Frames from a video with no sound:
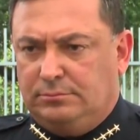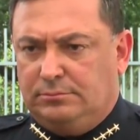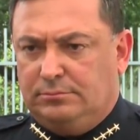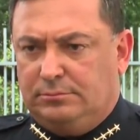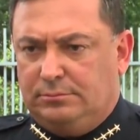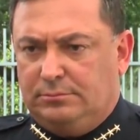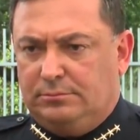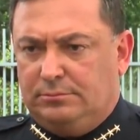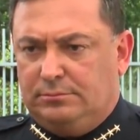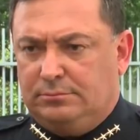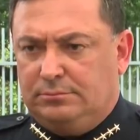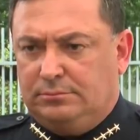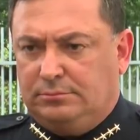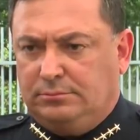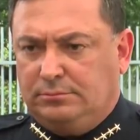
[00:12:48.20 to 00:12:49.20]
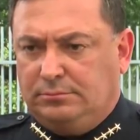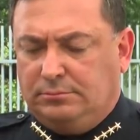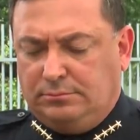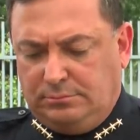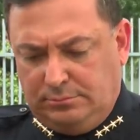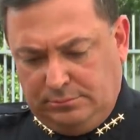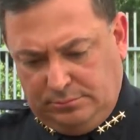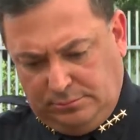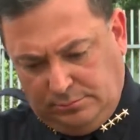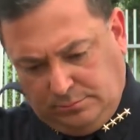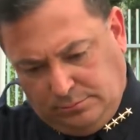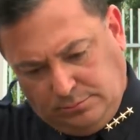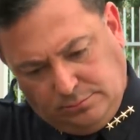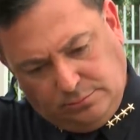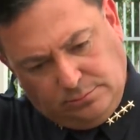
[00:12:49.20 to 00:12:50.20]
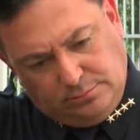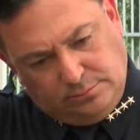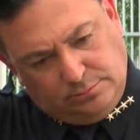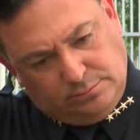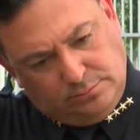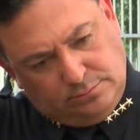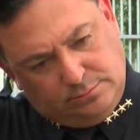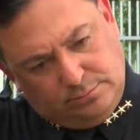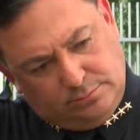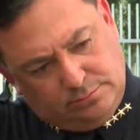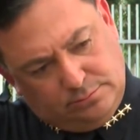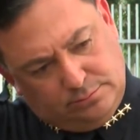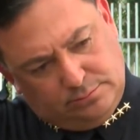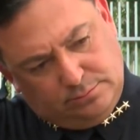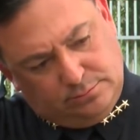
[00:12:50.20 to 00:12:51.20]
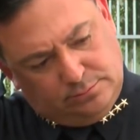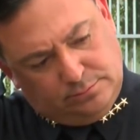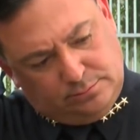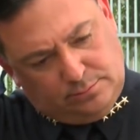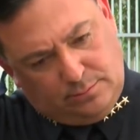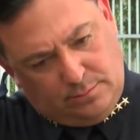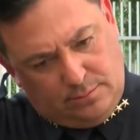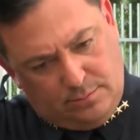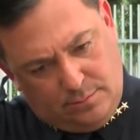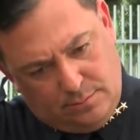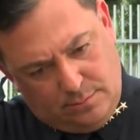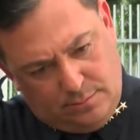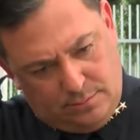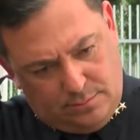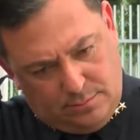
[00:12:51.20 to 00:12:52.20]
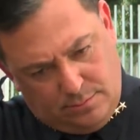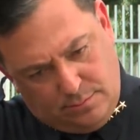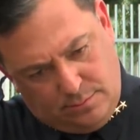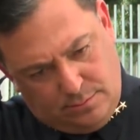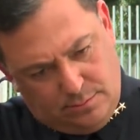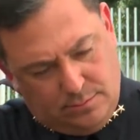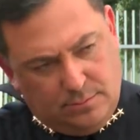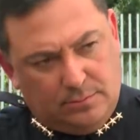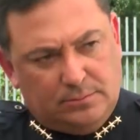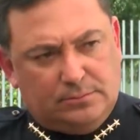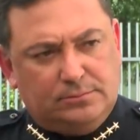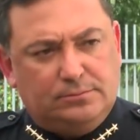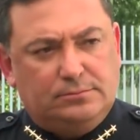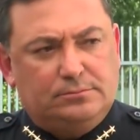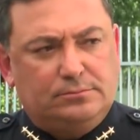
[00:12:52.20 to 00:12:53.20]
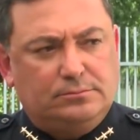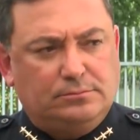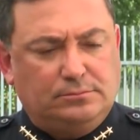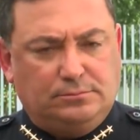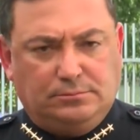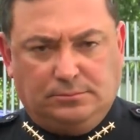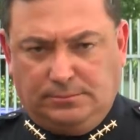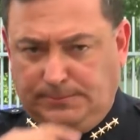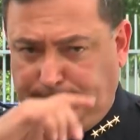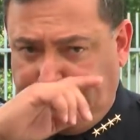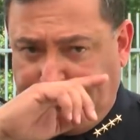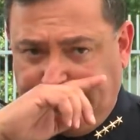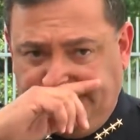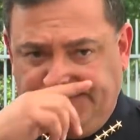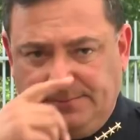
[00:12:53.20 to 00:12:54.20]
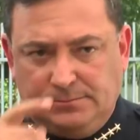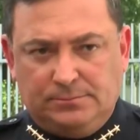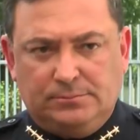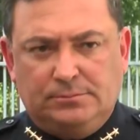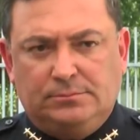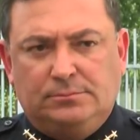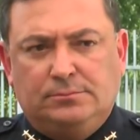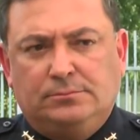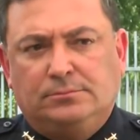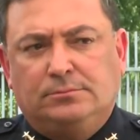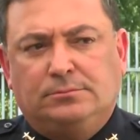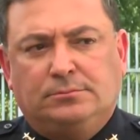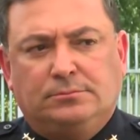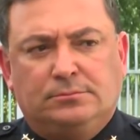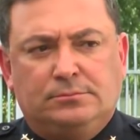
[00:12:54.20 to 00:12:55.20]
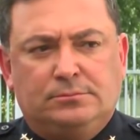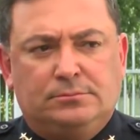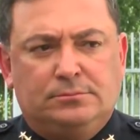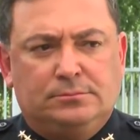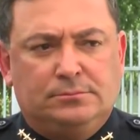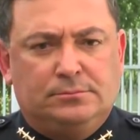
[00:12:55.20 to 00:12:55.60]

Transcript: (not speaking)